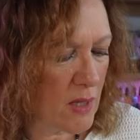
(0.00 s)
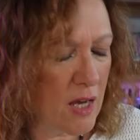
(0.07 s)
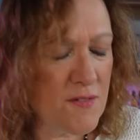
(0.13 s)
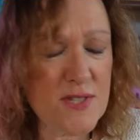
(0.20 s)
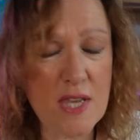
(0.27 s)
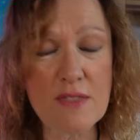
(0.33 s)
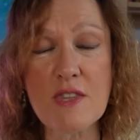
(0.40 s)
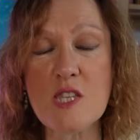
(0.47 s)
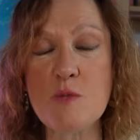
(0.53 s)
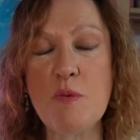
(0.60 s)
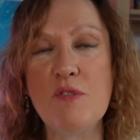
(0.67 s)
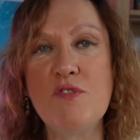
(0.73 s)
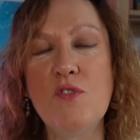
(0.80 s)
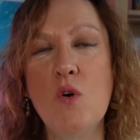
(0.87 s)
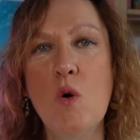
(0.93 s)
I've said this
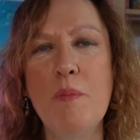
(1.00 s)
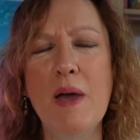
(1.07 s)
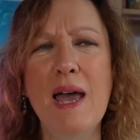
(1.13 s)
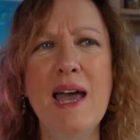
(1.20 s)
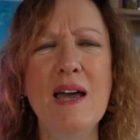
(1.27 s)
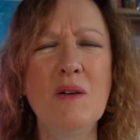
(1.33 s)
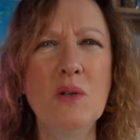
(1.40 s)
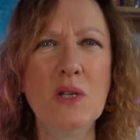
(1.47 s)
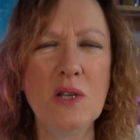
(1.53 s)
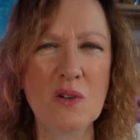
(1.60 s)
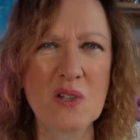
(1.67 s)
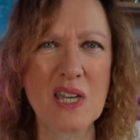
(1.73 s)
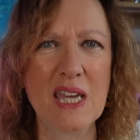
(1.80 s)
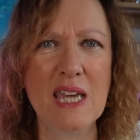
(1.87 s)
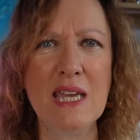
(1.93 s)
before, but how
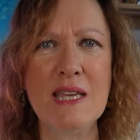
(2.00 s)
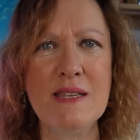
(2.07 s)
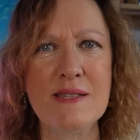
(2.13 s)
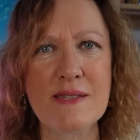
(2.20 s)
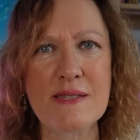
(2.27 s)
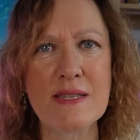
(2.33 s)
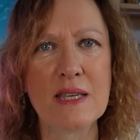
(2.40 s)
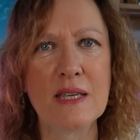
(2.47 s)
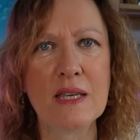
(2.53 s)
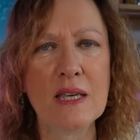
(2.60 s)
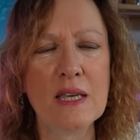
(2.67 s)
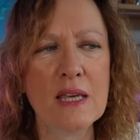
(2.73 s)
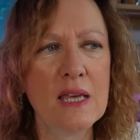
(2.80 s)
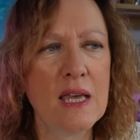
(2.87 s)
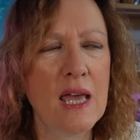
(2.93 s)
long it is
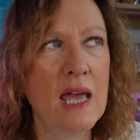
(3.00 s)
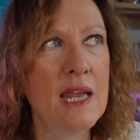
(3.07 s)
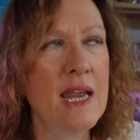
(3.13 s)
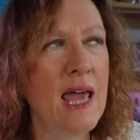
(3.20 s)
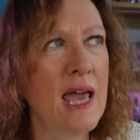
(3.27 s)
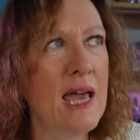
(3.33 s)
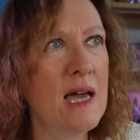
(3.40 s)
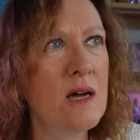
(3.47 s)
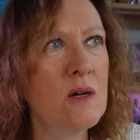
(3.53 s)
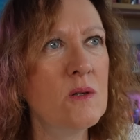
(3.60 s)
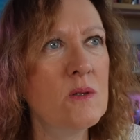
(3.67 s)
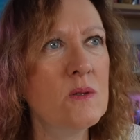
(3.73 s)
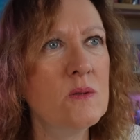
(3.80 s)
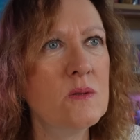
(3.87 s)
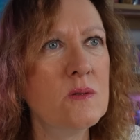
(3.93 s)
and
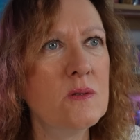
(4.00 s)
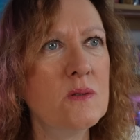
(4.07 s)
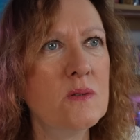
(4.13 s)
how,